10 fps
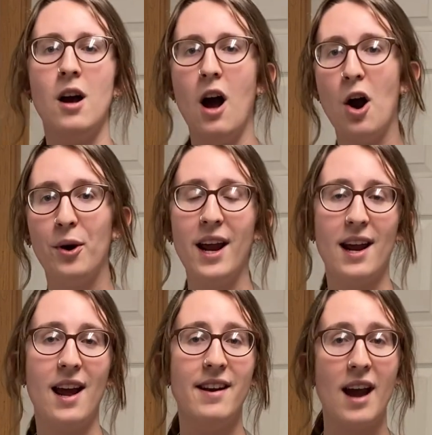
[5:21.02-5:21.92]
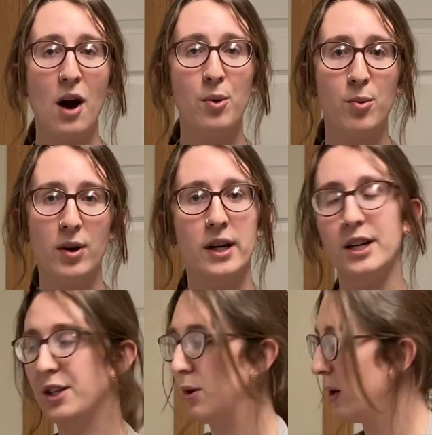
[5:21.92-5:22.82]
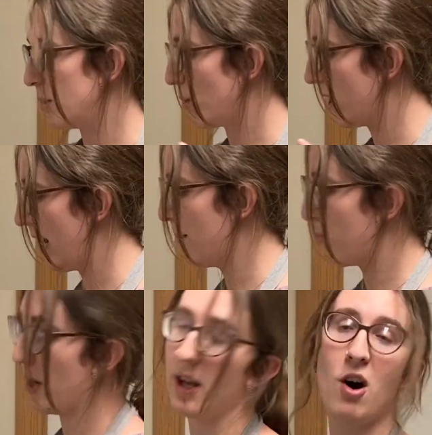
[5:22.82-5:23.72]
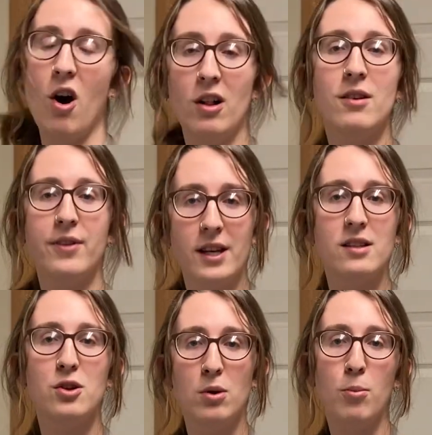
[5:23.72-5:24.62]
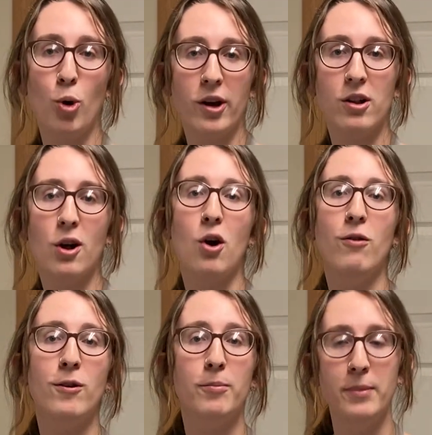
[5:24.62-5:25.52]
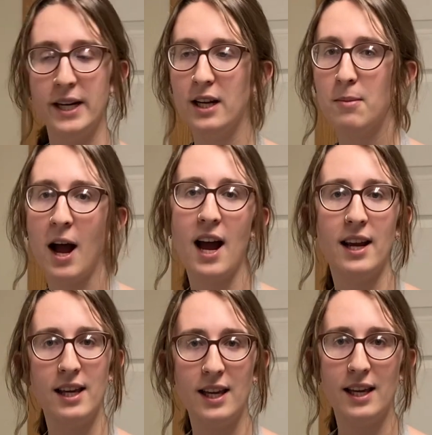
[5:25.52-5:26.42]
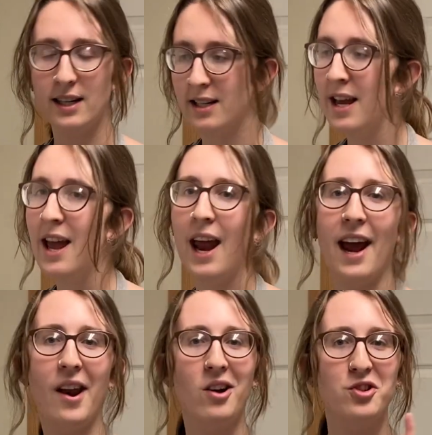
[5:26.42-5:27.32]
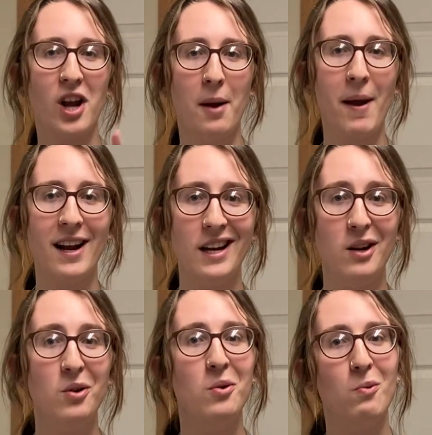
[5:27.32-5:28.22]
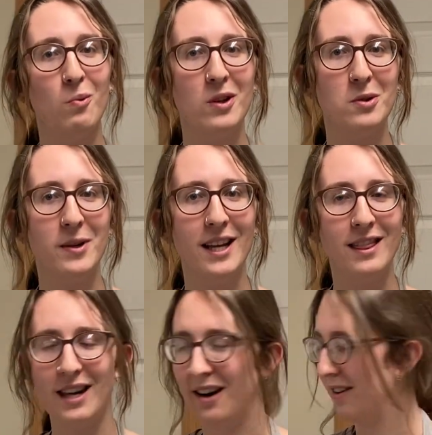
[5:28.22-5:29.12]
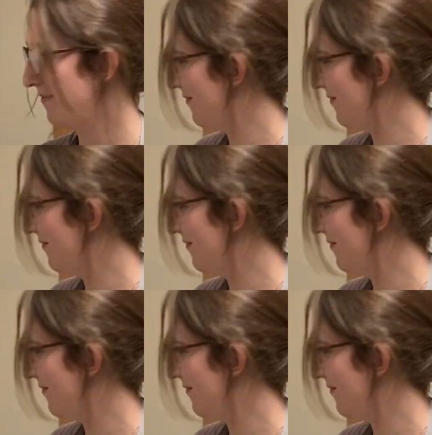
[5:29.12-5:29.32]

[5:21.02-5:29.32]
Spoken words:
Okay, and now what we're going to do is we're going to bring all of this to a boil over medium-high heat, and I'll check back in once we get there.